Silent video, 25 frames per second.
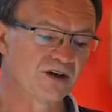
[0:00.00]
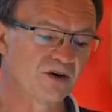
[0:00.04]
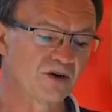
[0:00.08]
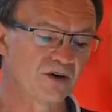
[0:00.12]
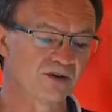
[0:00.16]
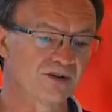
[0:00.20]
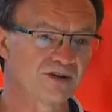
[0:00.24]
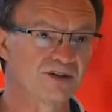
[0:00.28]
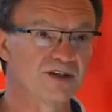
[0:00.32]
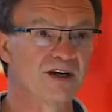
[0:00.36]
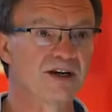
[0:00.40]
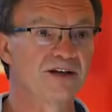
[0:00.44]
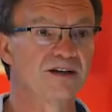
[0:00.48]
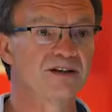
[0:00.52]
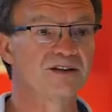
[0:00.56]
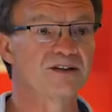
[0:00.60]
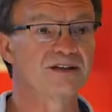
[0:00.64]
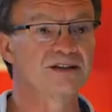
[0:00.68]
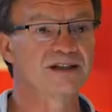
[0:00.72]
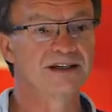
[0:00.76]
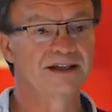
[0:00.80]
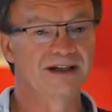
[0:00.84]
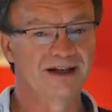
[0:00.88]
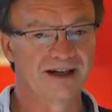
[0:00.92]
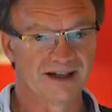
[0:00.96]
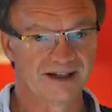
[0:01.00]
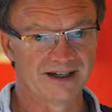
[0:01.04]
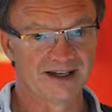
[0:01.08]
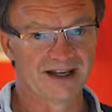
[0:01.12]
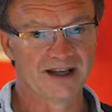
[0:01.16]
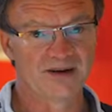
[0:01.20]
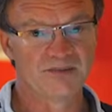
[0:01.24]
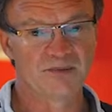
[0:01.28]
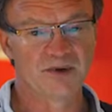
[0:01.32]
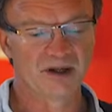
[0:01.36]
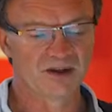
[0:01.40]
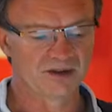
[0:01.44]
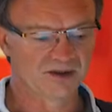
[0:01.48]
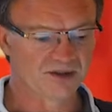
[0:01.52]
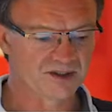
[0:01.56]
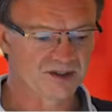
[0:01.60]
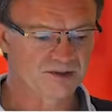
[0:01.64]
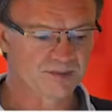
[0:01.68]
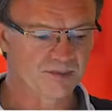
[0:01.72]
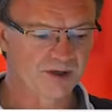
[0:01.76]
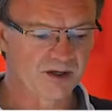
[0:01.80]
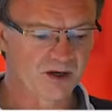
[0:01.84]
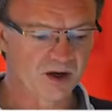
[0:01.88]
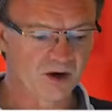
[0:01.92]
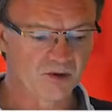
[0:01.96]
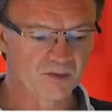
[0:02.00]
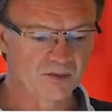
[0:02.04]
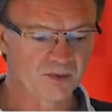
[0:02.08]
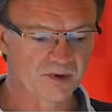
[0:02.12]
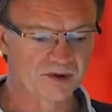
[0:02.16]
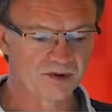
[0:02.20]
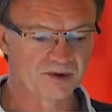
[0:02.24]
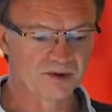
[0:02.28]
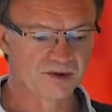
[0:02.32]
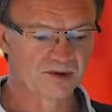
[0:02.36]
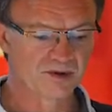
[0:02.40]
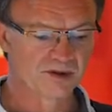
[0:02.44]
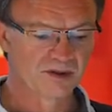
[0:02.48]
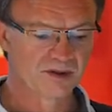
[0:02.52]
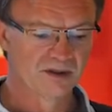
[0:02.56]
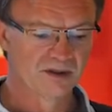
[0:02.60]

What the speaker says: contains an email that's been opened,